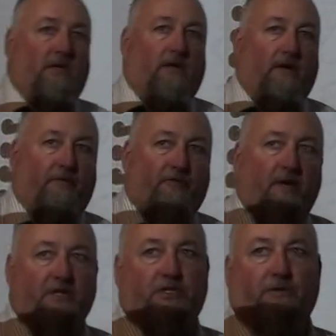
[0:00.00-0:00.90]
uh, a
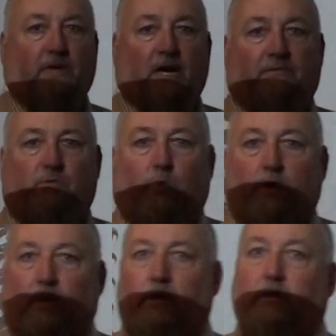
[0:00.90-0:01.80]
French derived
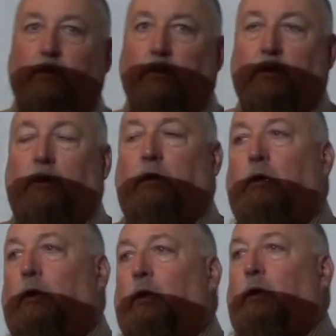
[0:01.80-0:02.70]
word
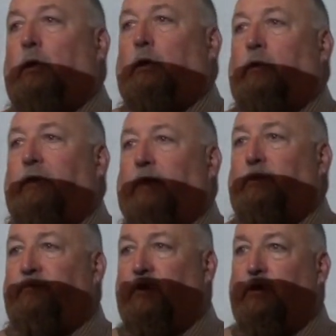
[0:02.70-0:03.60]
that
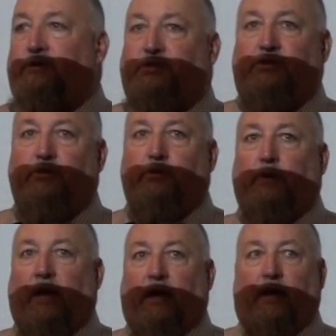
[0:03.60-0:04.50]
refers
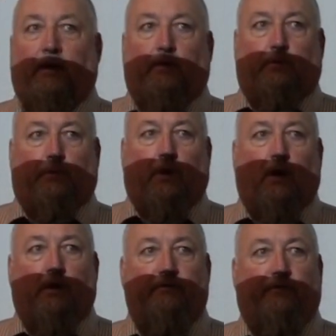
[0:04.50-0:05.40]
to a
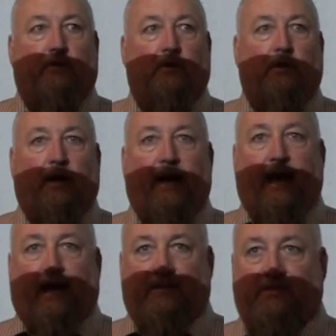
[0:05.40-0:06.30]
wrongful
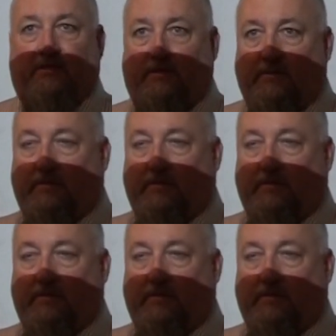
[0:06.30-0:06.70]
act.